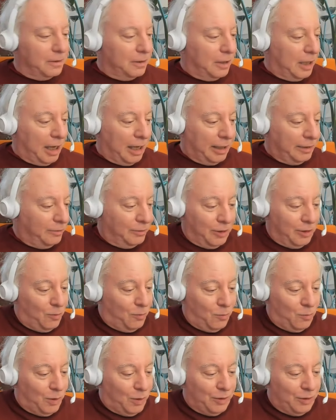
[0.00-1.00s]
I don't know
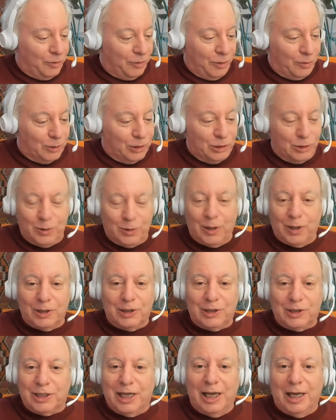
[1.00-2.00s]
where those
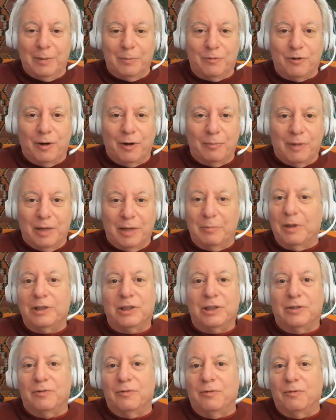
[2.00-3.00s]
drugs came from. They
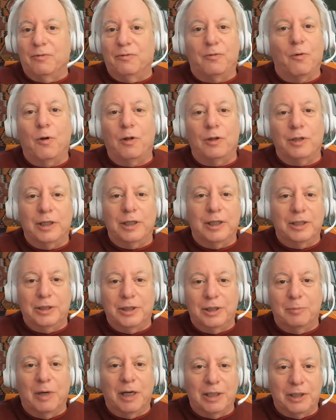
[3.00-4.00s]
must have fallen into
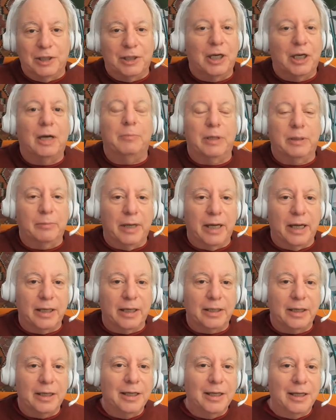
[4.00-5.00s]
my shopping
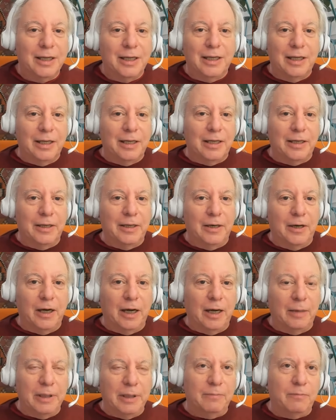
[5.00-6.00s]
bag."
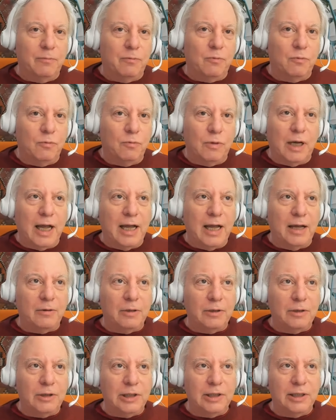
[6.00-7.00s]
I mean, how
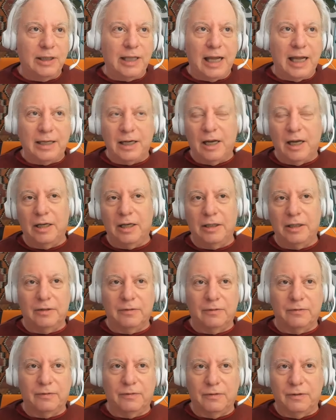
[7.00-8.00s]
does that kind
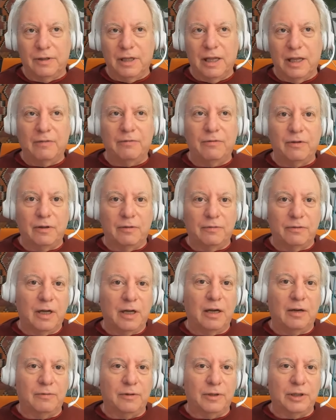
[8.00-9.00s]
of level of
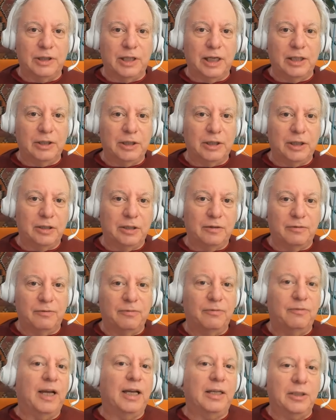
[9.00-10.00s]
conversation
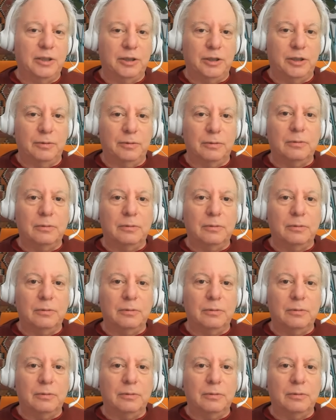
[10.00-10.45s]
affect you?